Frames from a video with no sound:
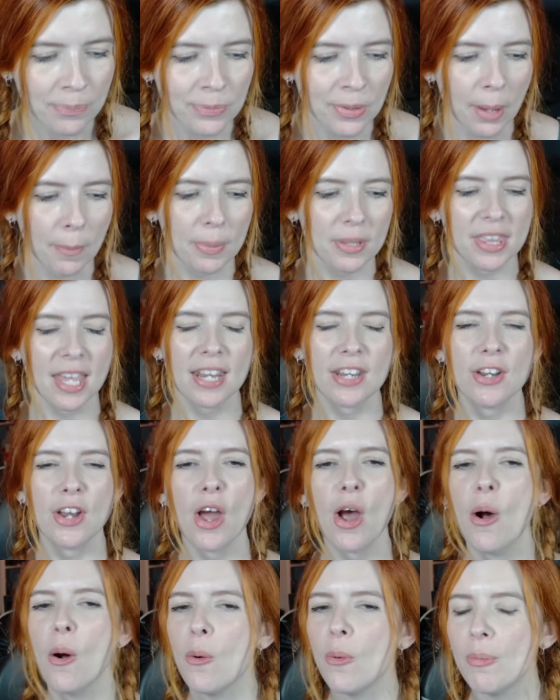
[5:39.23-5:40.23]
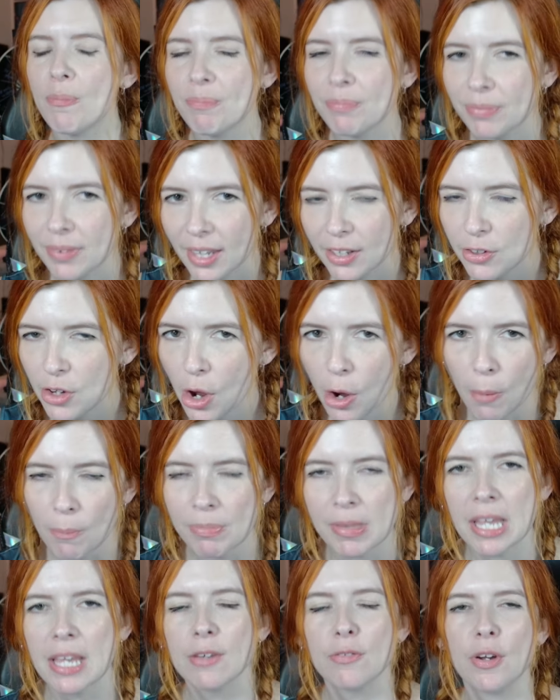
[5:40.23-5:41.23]
But then no. No,
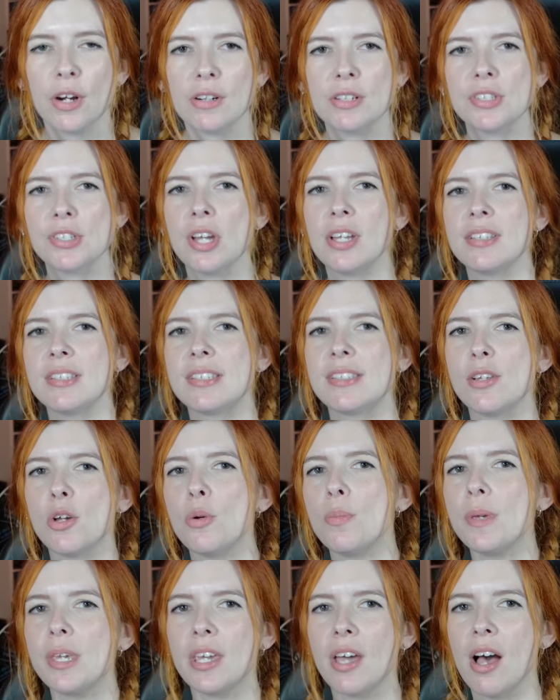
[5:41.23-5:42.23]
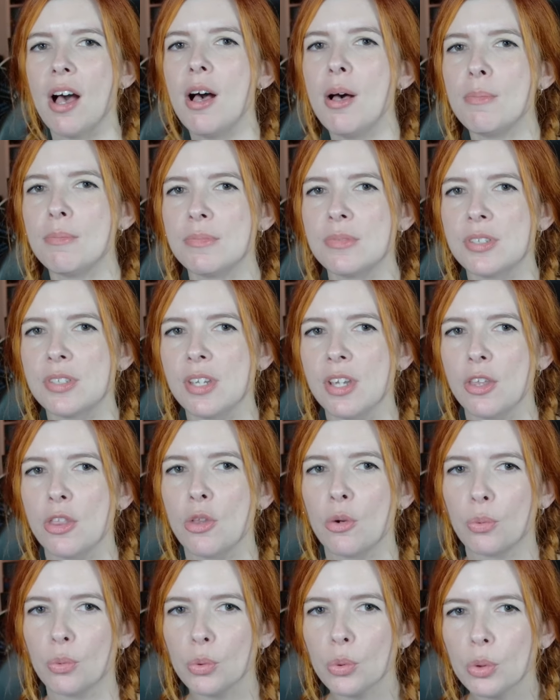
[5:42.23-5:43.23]
Pharazôn still becomes
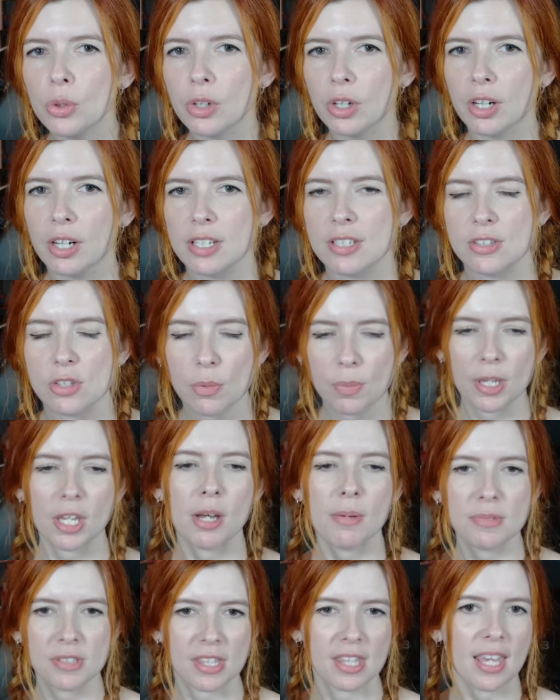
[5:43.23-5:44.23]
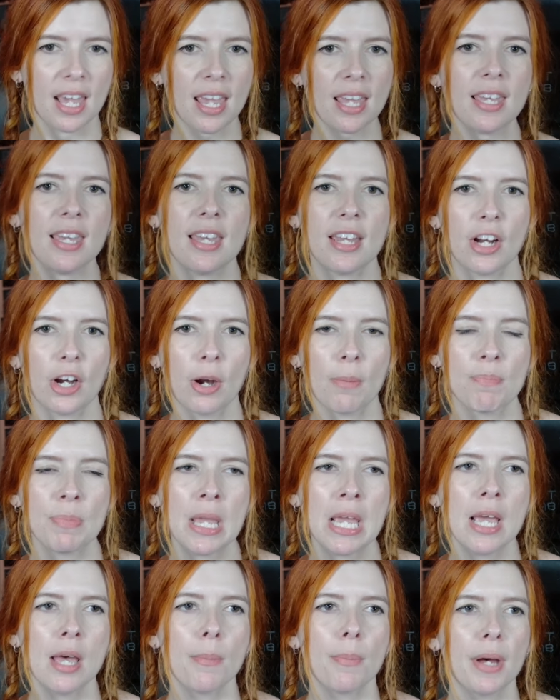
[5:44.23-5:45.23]
the ruler. He still becomes the king here,
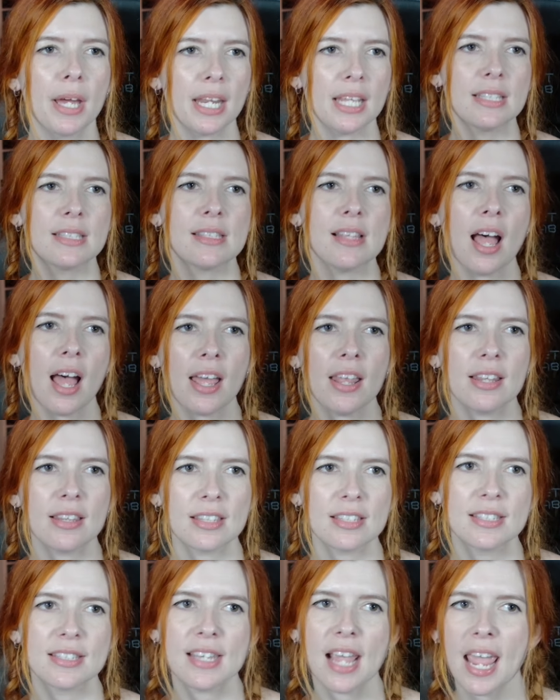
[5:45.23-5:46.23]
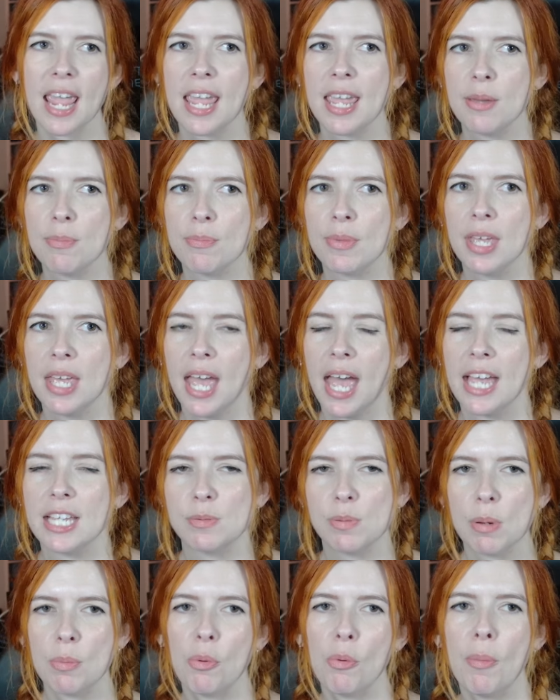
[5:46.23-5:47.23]
but it's not the same as
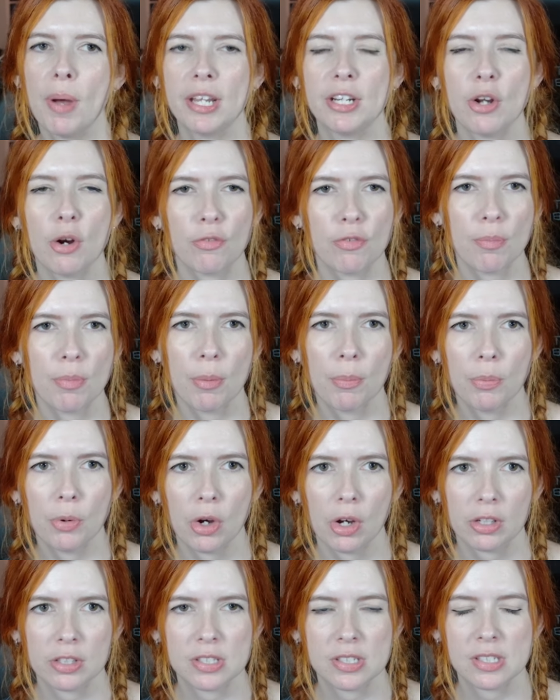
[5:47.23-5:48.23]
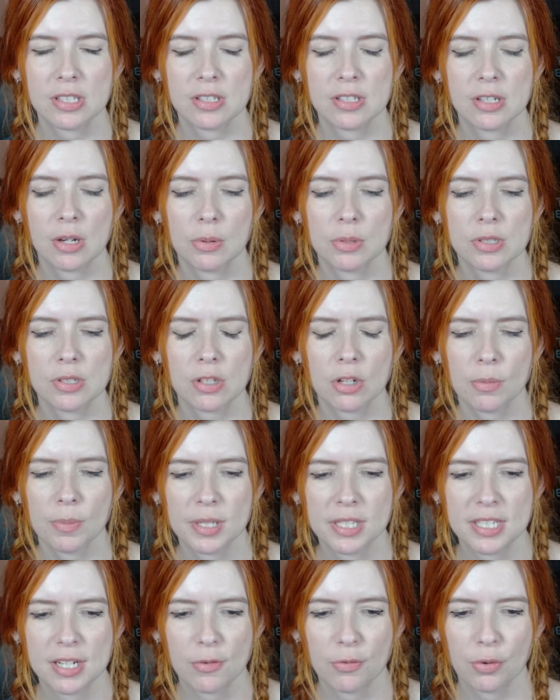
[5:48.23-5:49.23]
people might know from the books. So it's a little
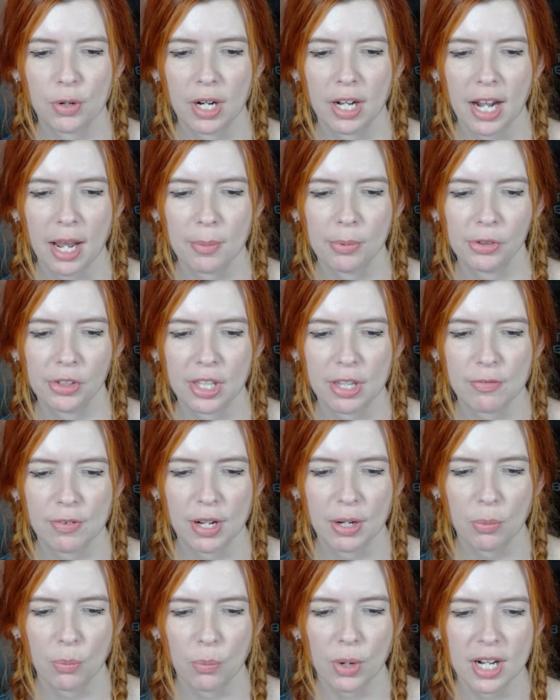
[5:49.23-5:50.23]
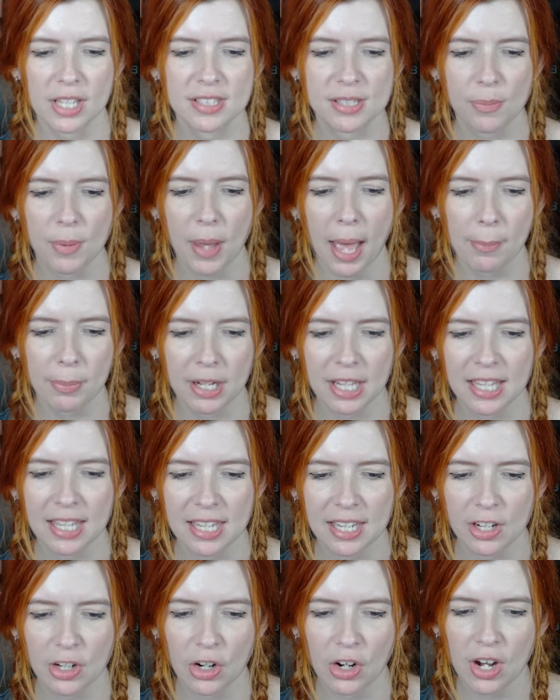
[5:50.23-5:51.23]
bit different, I believe. And what ends up happening
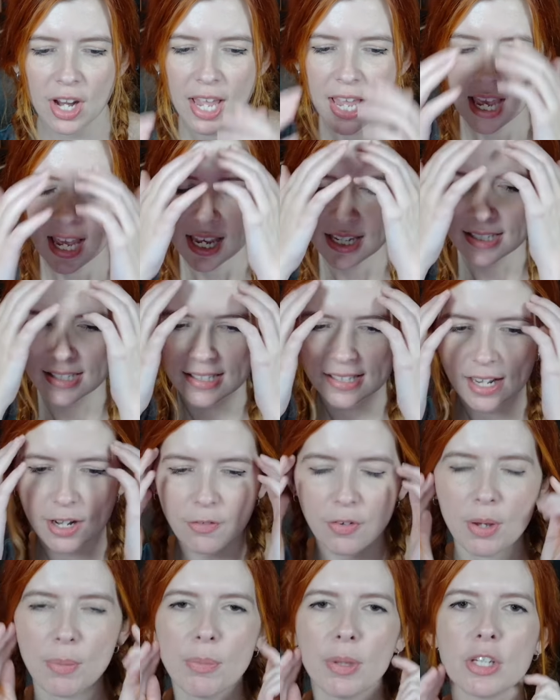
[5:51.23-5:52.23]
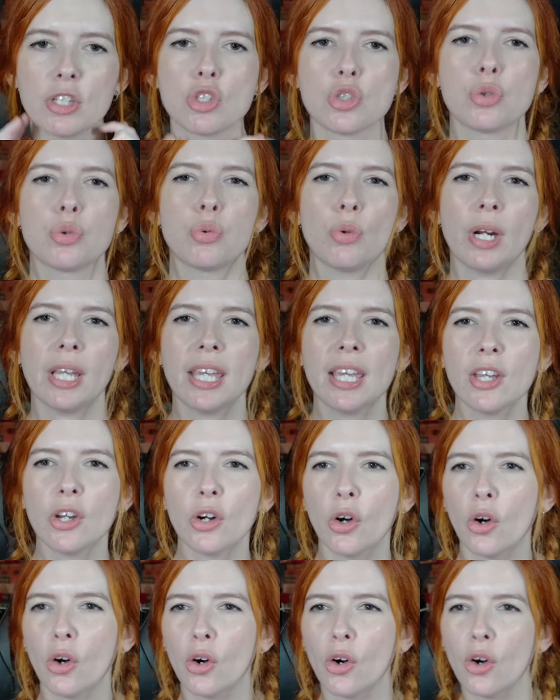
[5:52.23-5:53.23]
here is instead of him like tricking
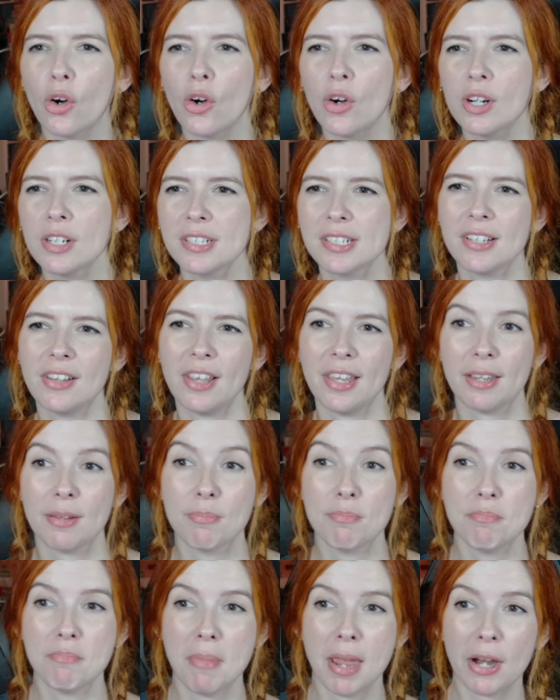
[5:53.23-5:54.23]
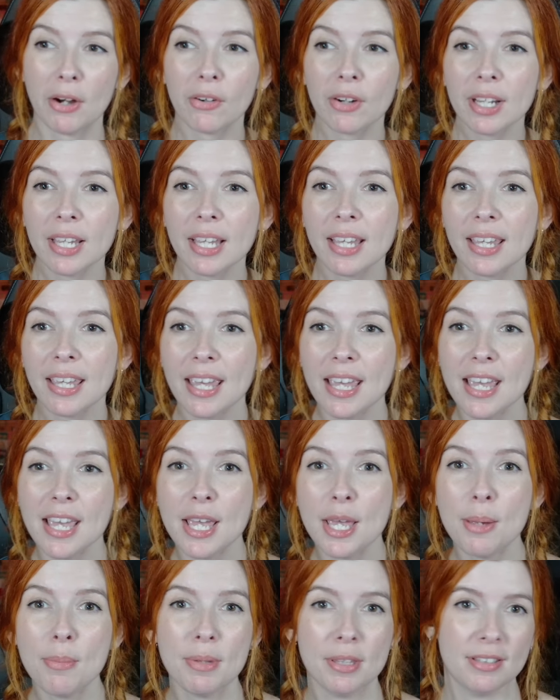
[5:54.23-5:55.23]
her into like marrying
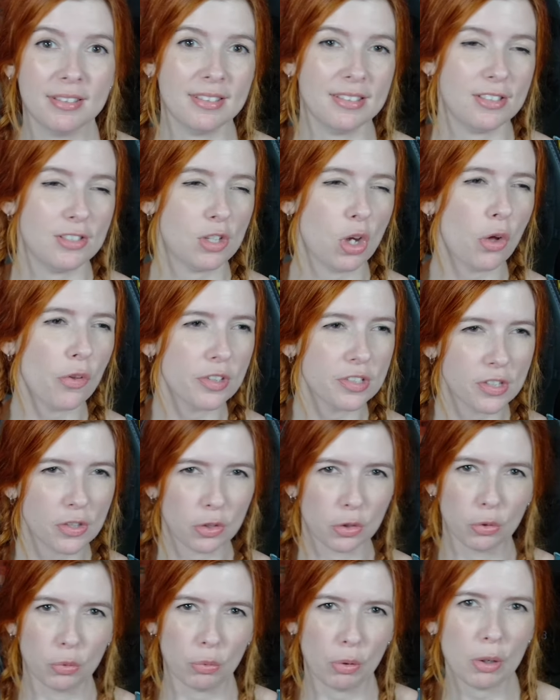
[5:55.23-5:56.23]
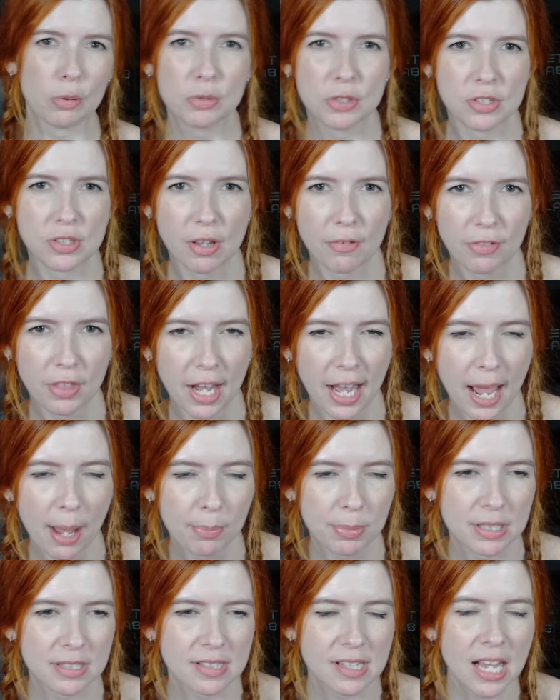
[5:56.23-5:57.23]
him and all this other gross stuff that
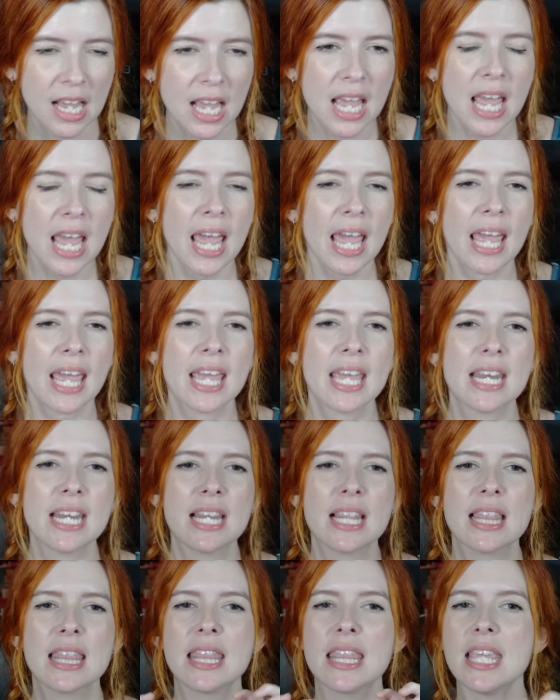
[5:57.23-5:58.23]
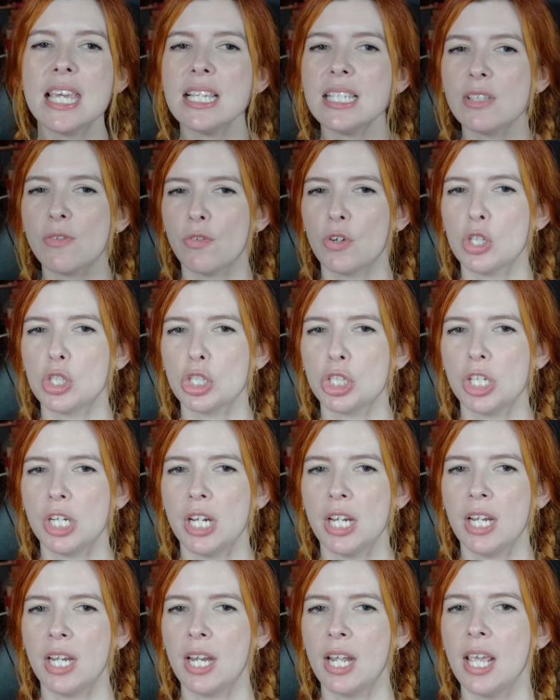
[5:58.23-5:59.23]
happens, in this
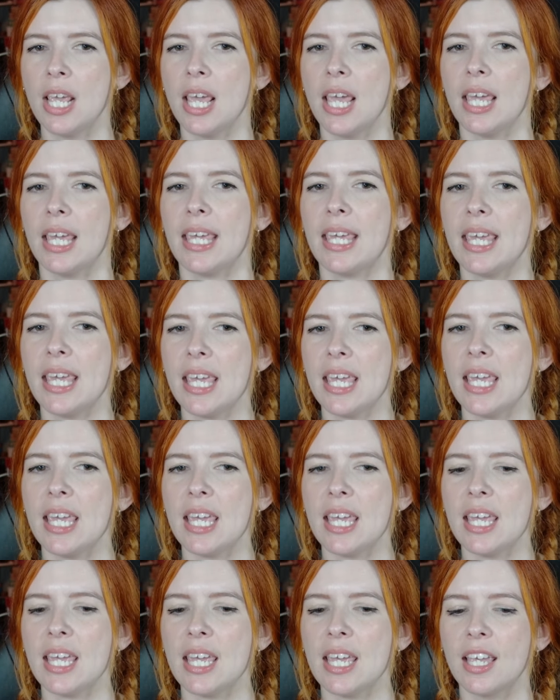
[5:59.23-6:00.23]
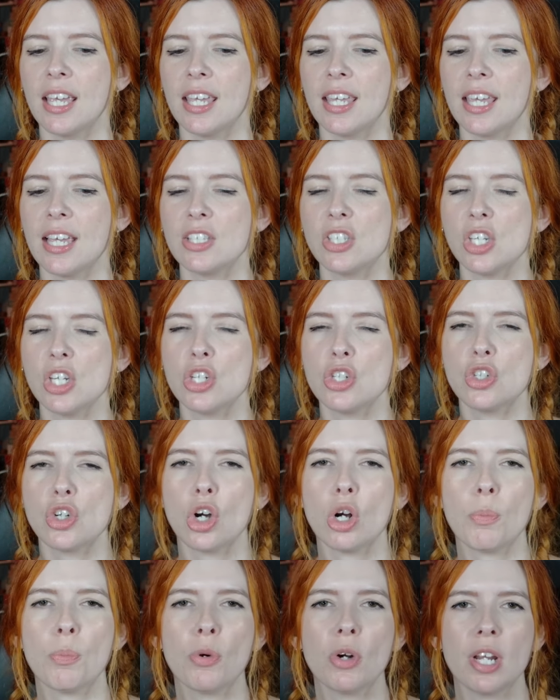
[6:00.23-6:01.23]
version, he gets
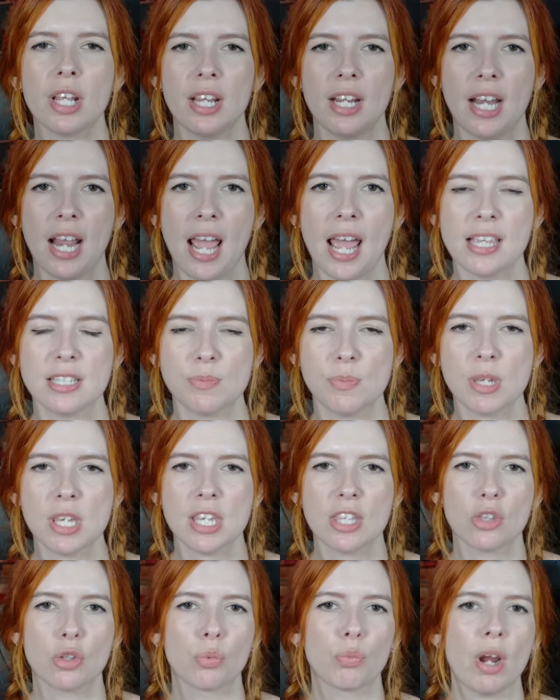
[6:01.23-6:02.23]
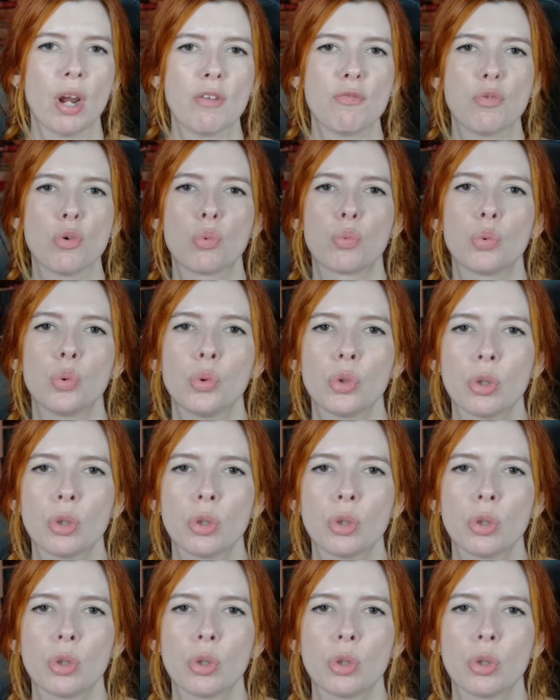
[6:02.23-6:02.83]
interpreted as being the rightful ruler